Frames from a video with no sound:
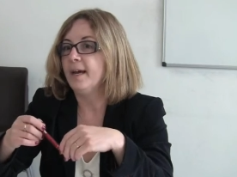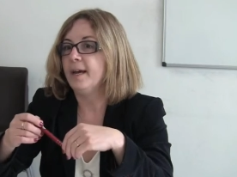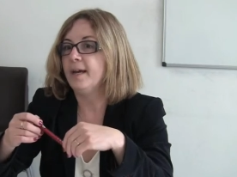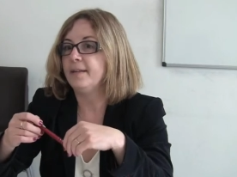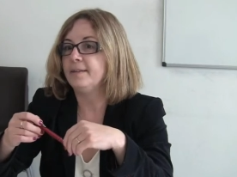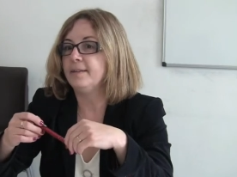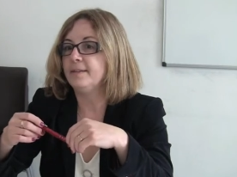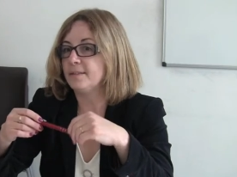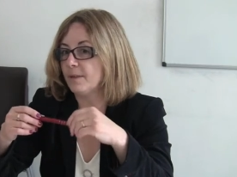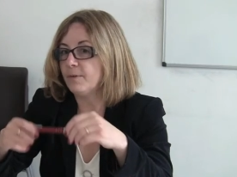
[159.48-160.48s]
And
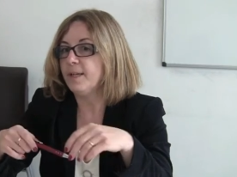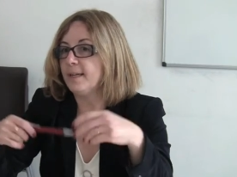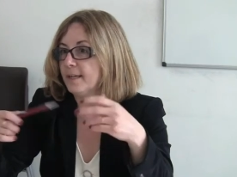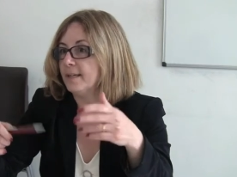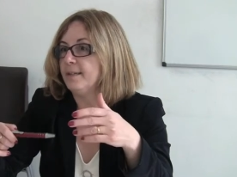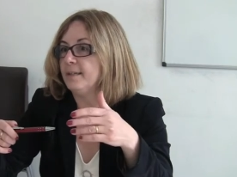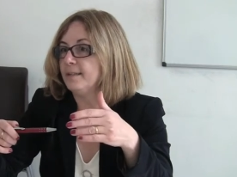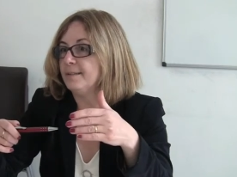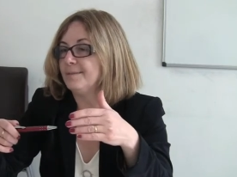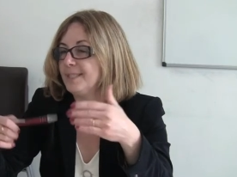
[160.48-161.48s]
so they can
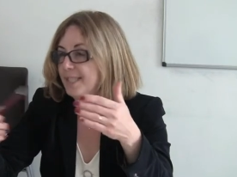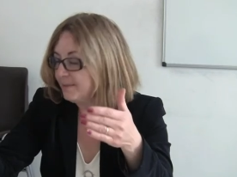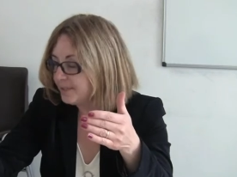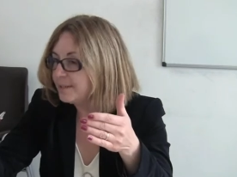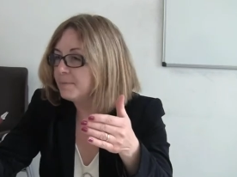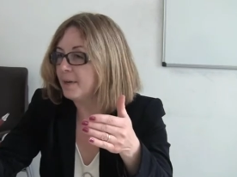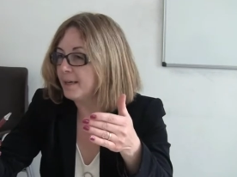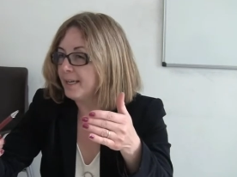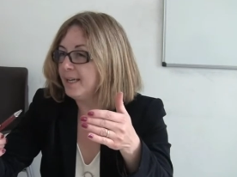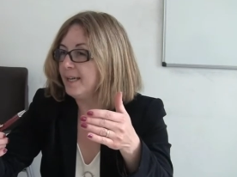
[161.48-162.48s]
save some
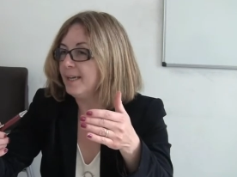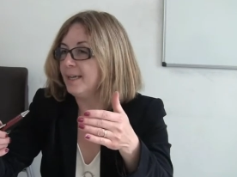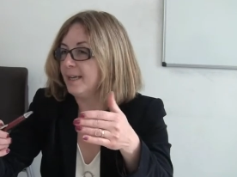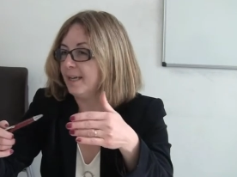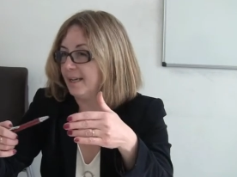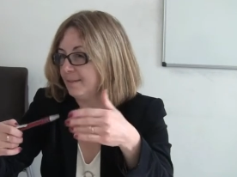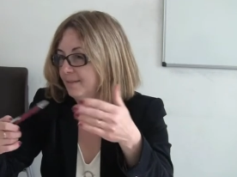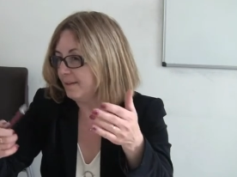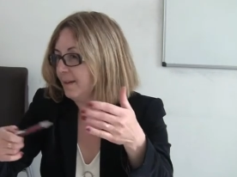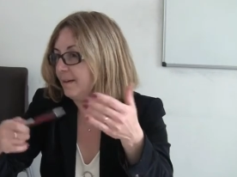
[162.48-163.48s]
money and,
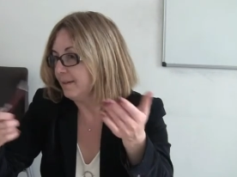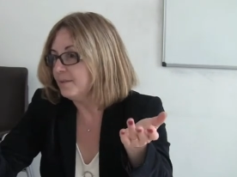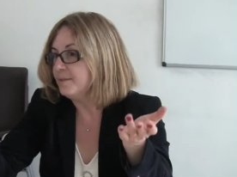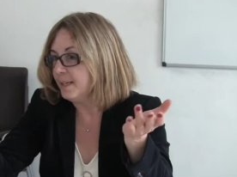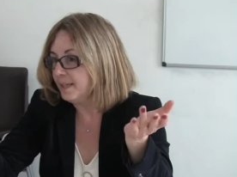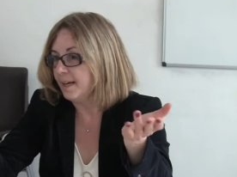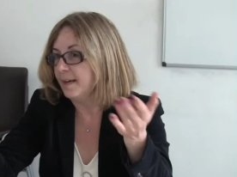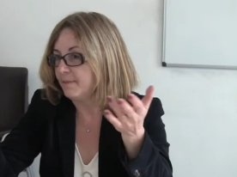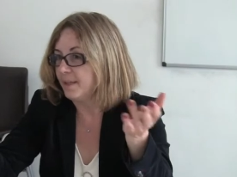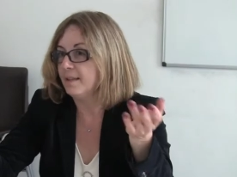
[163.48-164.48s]
you know, they
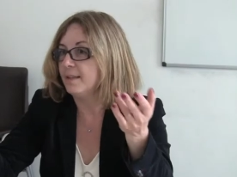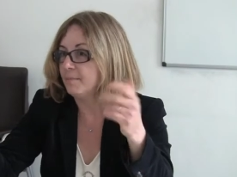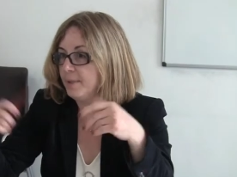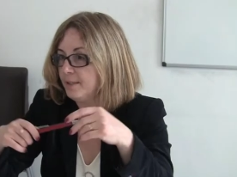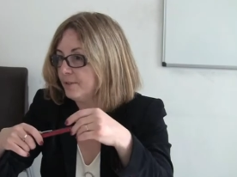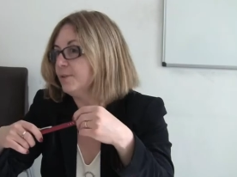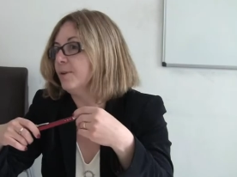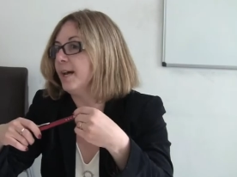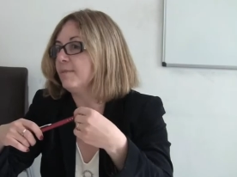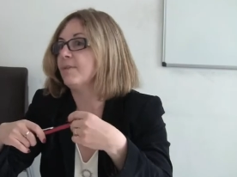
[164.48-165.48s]
have then the B2
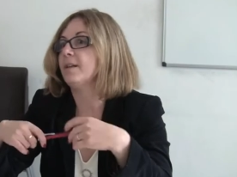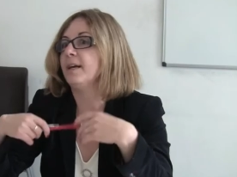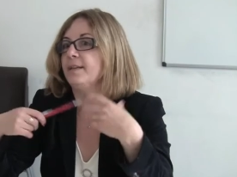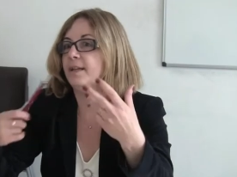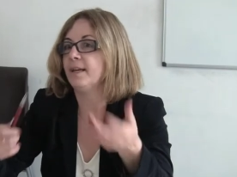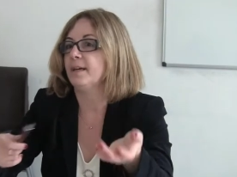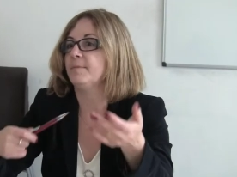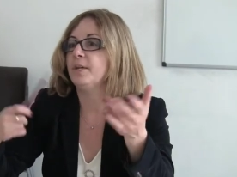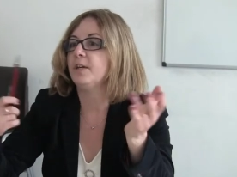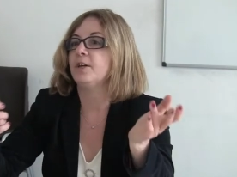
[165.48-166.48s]
level and they
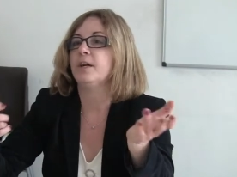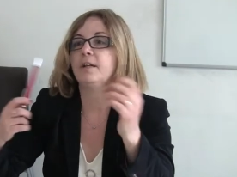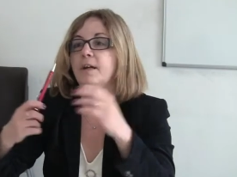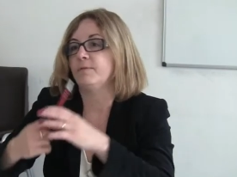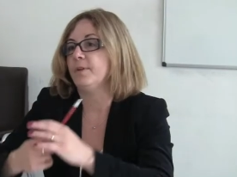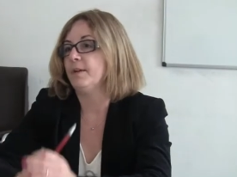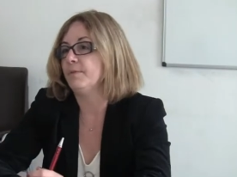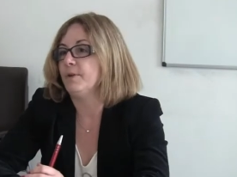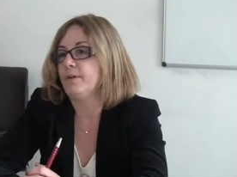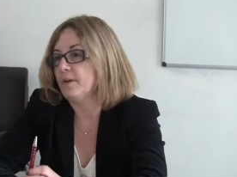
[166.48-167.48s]
come here and are very,
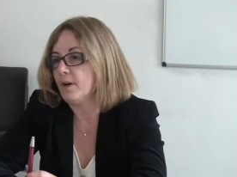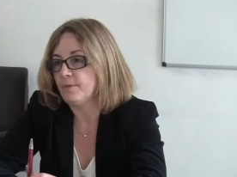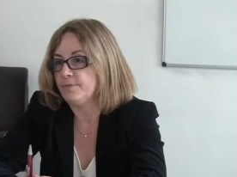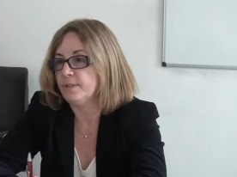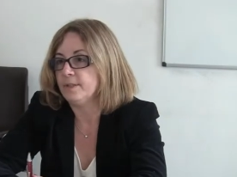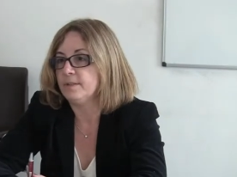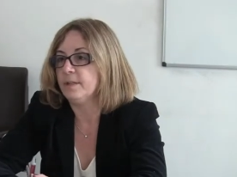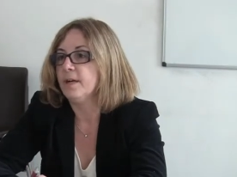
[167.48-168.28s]
very confident.